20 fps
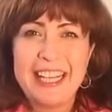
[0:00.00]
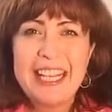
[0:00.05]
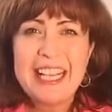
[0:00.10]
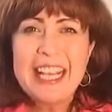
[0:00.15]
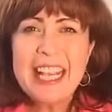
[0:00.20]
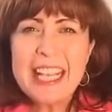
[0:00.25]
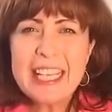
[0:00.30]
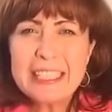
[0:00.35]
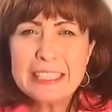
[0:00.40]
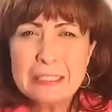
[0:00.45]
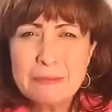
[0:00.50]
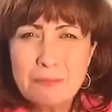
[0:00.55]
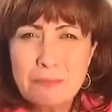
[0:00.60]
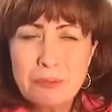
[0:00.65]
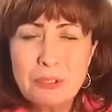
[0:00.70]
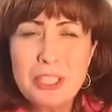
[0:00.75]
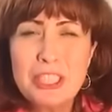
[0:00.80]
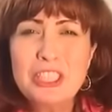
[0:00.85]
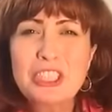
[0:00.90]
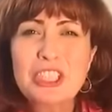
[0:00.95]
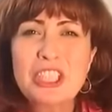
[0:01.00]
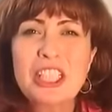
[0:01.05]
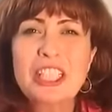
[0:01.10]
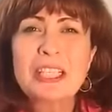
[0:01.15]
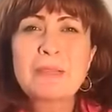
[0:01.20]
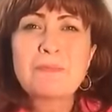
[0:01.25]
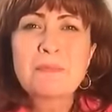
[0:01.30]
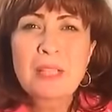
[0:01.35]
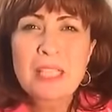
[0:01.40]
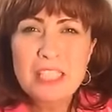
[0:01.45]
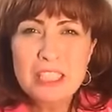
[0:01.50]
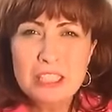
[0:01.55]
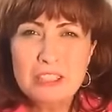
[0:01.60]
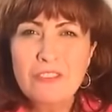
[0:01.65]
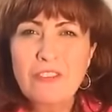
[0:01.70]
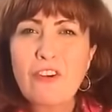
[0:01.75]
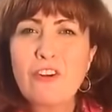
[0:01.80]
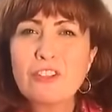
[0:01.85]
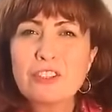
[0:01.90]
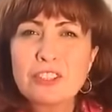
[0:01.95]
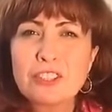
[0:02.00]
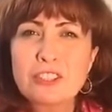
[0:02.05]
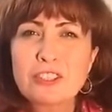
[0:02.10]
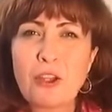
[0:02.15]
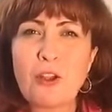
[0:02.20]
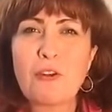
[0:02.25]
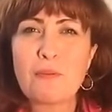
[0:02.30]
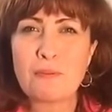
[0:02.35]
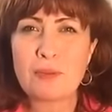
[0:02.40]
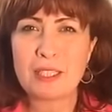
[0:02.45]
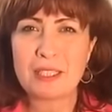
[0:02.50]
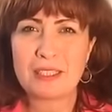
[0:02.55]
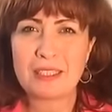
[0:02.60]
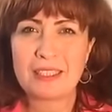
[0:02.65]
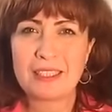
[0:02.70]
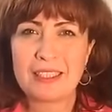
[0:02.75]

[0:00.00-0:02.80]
He is preaching his first sermon